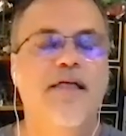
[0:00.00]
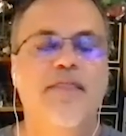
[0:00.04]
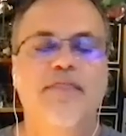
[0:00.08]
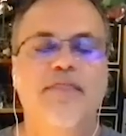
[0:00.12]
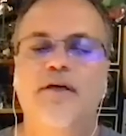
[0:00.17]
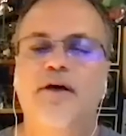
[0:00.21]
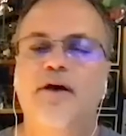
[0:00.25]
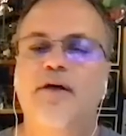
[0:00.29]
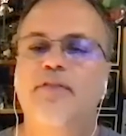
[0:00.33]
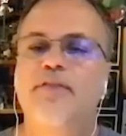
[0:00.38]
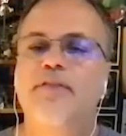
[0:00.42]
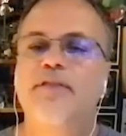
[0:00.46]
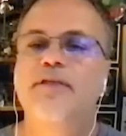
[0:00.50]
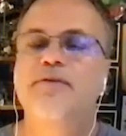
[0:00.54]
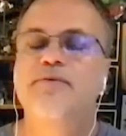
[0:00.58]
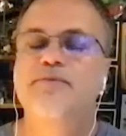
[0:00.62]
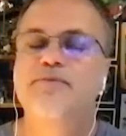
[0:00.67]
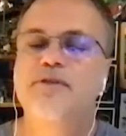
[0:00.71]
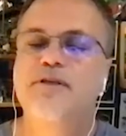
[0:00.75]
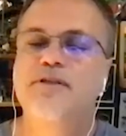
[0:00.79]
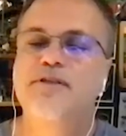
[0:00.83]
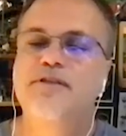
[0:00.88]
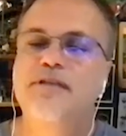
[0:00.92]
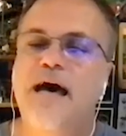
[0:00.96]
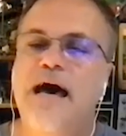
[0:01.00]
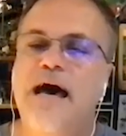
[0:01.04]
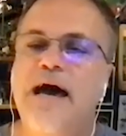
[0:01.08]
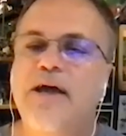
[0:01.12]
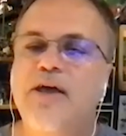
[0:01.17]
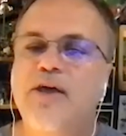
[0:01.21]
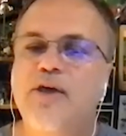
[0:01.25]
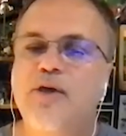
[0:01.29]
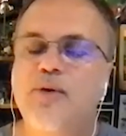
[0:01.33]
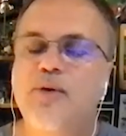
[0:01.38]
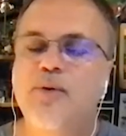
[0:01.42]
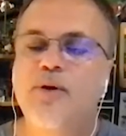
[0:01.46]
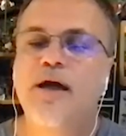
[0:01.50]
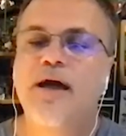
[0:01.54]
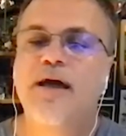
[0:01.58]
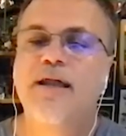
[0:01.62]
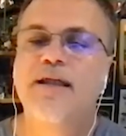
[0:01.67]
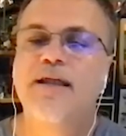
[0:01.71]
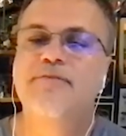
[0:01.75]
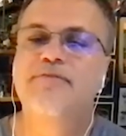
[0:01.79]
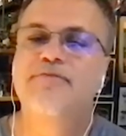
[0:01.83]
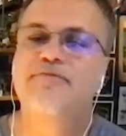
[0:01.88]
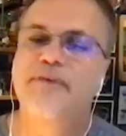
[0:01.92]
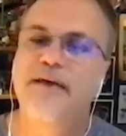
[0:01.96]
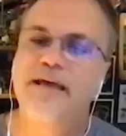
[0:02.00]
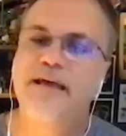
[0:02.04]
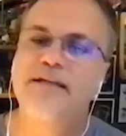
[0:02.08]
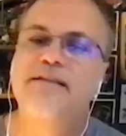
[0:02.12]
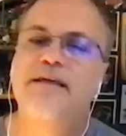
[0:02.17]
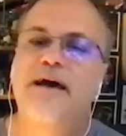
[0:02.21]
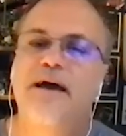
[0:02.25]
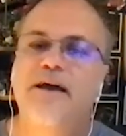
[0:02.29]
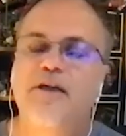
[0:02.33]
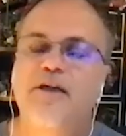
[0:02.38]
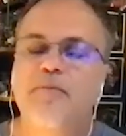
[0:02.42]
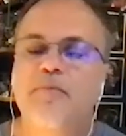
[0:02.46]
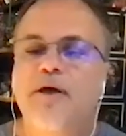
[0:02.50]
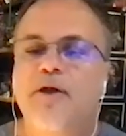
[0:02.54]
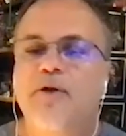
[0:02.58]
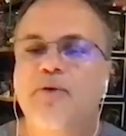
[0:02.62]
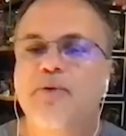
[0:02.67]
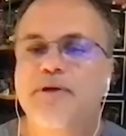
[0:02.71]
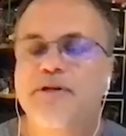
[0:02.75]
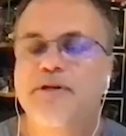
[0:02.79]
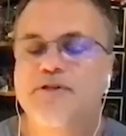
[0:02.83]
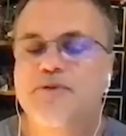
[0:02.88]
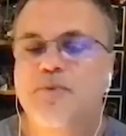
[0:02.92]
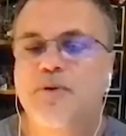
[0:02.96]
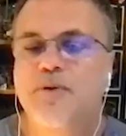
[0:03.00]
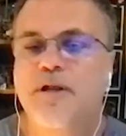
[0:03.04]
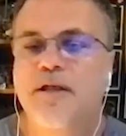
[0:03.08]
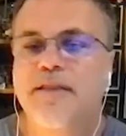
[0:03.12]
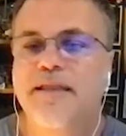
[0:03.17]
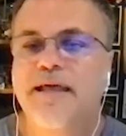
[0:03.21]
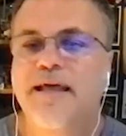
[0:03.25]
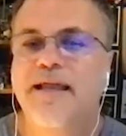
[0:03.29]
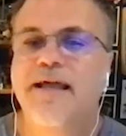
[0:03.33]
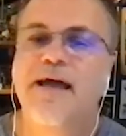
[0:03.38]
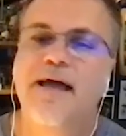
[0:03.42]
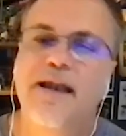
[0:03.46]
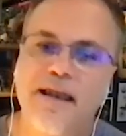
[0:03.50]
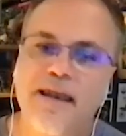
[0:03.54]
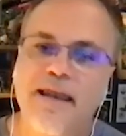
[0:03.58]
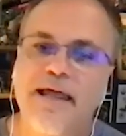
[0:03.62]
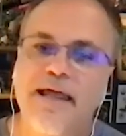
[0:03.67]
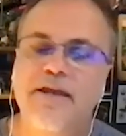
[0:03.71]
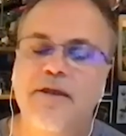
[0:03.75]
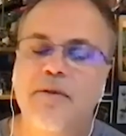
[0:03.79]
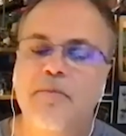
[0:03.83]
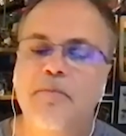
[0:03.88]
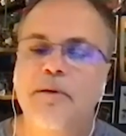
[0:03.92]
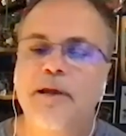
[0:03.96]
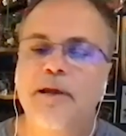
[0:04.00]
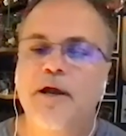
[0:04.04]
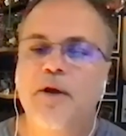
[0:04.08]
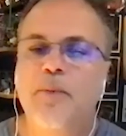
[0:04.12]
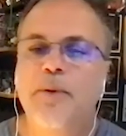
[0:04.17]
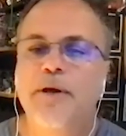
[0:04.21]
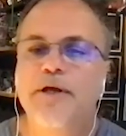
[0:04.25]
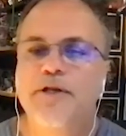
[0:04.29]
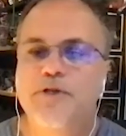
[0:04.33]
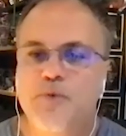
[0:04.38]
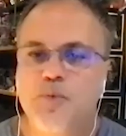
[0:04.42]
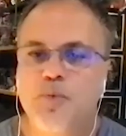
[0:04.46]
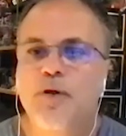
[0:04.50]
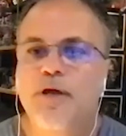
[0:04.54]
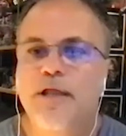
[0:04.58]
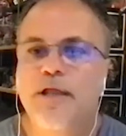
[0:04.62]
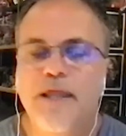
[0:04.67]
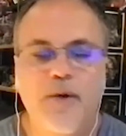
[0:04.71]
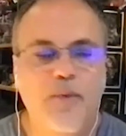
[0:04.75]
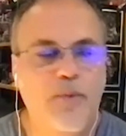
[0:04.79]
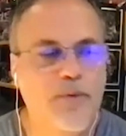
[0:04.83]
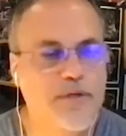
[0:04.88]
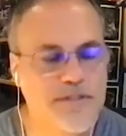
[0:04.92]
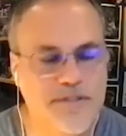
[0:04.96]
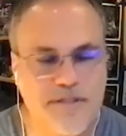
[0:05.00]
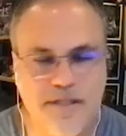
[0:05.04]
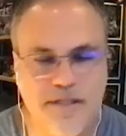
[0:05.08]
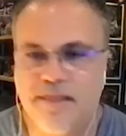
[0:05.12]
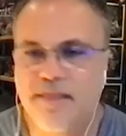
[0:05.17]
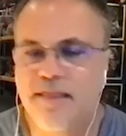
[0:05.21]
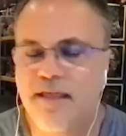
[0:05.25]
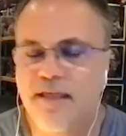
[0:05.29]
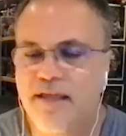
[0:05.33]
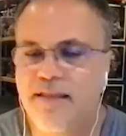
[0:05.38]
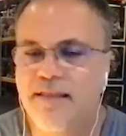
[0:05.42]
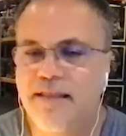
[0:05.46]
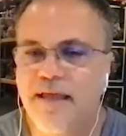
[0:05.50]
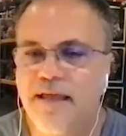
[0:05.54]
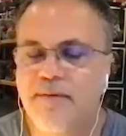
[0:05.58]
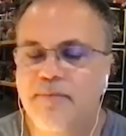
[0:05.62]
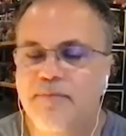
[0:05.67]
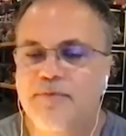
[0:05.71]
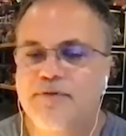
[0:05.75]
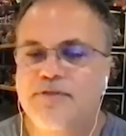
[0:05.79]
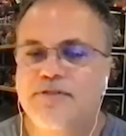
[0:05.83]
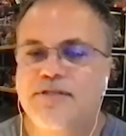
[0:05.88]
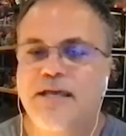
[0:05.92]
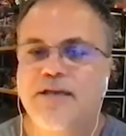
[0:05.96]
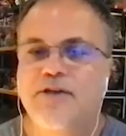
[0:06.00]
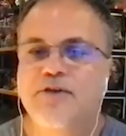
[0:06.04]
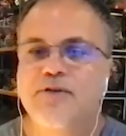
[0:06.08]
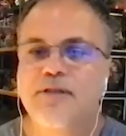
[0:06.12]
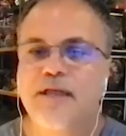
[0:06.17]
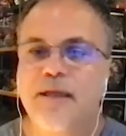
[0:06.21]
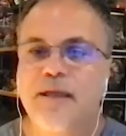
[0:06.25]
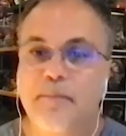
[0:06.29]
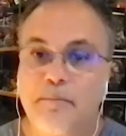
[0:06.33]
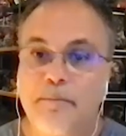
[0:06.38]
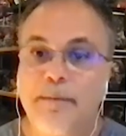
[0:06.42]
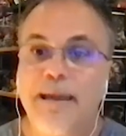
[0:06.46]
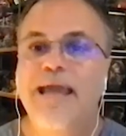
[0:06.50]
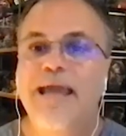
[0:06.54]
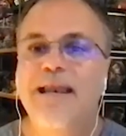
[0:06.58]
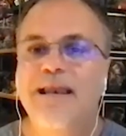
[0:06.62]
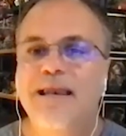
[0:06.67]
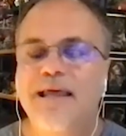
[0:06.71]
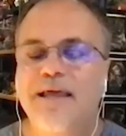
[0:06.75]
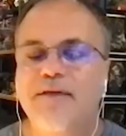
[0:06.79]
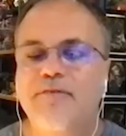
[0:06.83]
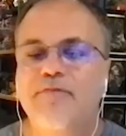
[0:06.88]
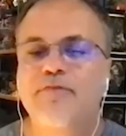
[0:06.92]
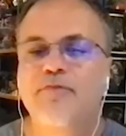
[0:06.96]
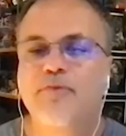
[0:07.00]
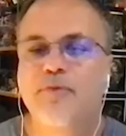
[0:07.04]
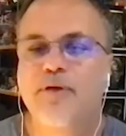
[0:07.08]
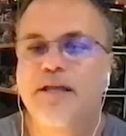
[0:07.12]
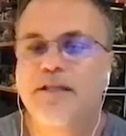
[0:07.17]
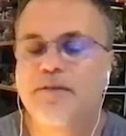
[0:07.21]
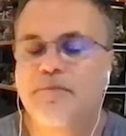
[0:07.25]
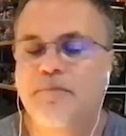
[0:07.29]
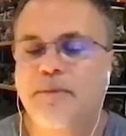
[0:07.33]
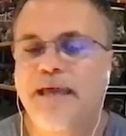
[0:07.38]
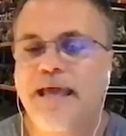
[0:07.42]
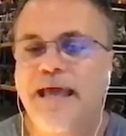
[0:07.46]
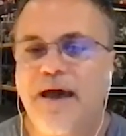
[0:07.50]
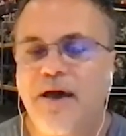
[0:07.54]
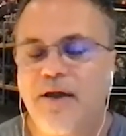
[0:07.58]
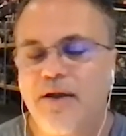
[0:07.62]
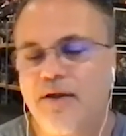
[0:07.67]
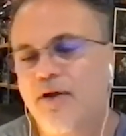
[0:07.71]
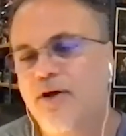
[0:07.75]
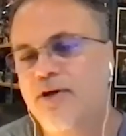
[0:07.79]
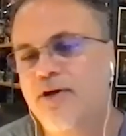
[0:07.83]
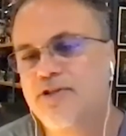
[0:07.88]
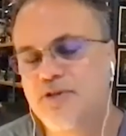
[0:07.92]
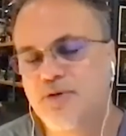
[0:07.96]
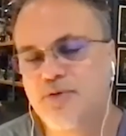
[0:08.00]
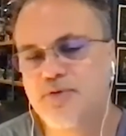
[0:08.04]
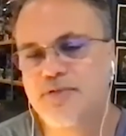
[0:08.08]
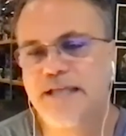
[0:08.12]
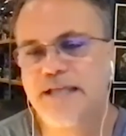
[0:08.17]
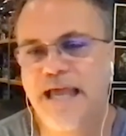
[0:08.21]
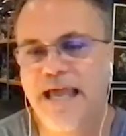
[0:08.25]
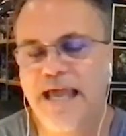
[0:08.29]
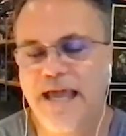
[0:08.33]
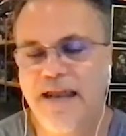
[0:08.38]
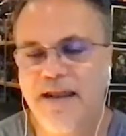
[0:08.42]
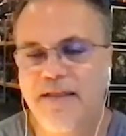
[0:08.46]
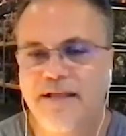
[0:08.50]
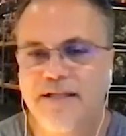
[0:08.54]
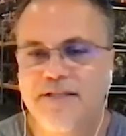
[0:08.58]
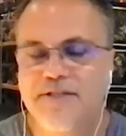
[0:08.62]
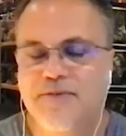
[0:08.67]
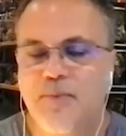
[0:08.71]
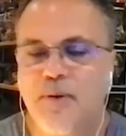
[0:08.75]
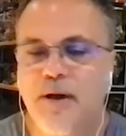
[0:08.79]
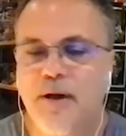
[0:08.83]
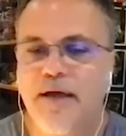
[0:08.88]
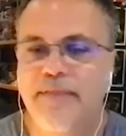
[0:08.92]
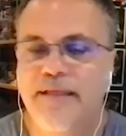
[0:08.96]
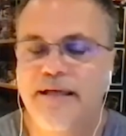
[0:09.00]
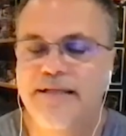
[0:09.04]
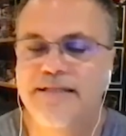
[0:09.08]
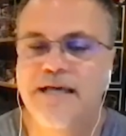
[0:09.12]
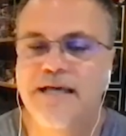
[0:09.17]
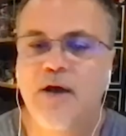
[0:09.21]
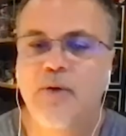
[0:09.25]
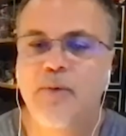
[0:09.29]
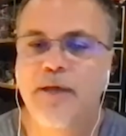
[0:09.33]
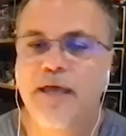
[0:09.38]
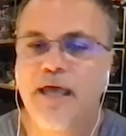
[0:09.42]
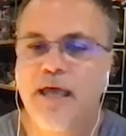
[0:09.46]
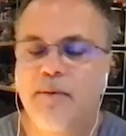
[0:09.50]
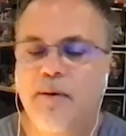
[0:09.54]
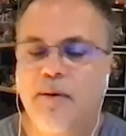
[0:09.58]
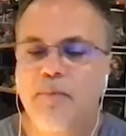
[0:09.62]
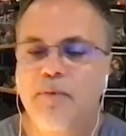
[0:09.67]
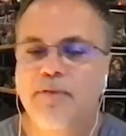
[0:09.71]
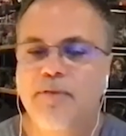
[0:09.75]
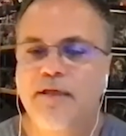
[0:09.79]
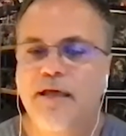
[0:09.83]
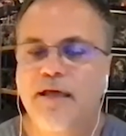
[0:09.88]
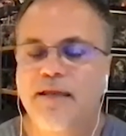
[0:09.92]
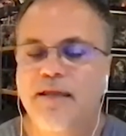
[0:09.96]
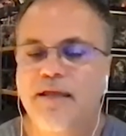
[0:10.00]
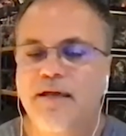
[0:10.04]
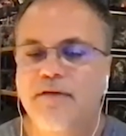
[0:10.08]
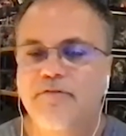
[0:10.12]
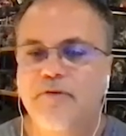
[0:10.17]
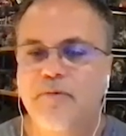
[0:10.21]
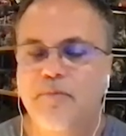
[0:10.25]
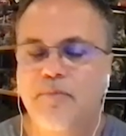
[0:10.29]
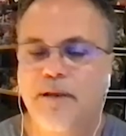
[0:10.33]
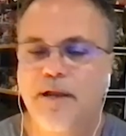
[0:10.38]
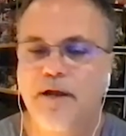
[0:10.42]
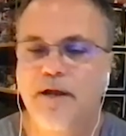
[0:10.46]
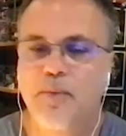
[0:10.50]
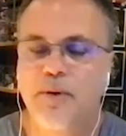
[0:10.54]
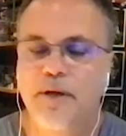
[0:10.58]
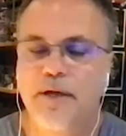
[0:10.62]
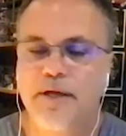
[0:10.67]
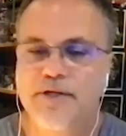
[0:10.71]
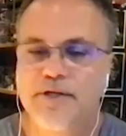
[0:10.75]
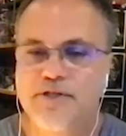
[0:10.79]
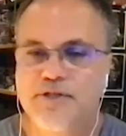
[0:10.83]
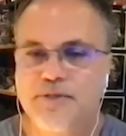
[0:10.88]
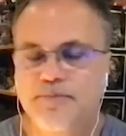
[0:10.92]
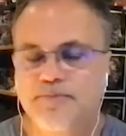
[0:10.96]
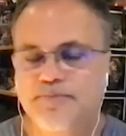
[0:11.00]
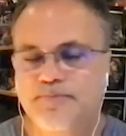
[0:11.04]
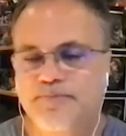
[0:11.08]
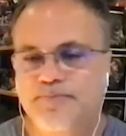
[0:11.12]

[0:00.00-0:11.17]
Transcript: the the the docu kind of fake documentaries really that kind of led to Blair Witch really was the thing that send that mainly freaked me out and also Dan and that's why that's how we came up with the idea for Blair Witch.